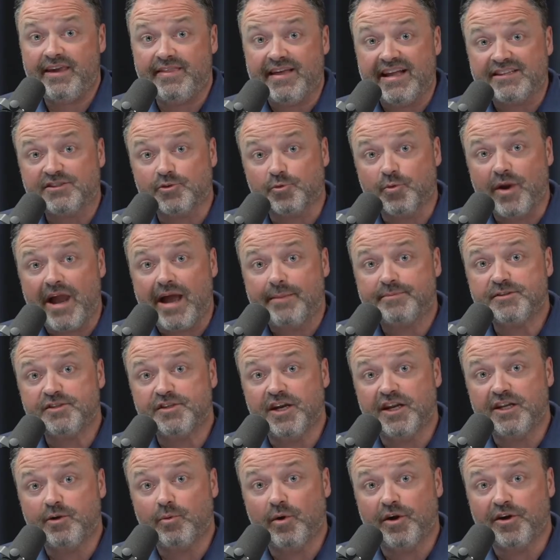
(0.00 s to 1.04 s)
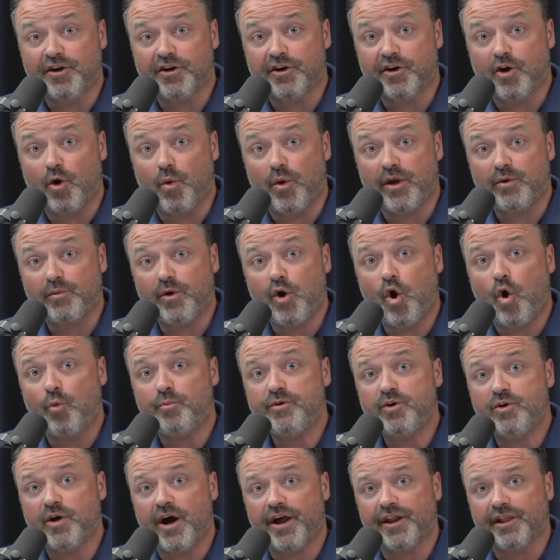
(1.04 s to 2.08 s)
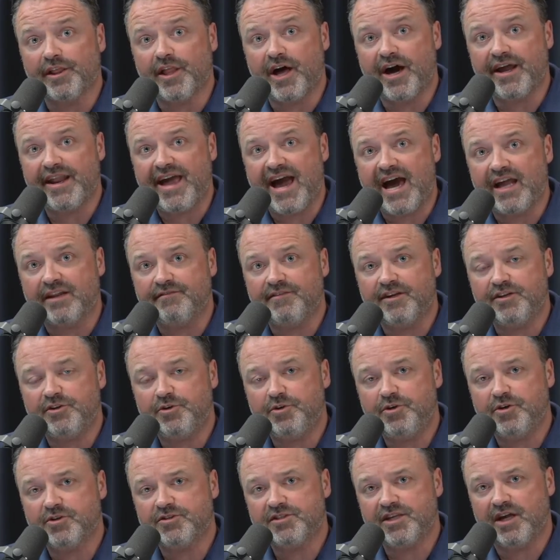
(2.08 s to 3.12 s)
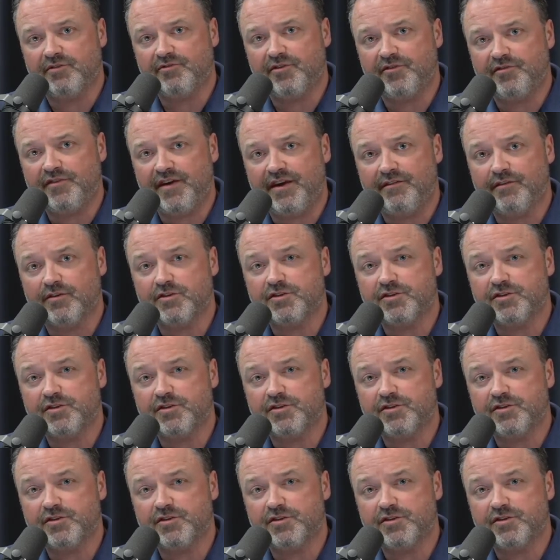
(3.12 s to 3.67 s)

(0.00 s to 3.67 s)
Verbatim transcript: that's a wrap. Study where you're going. We hope you got a lot out of it. Do yourself a favor,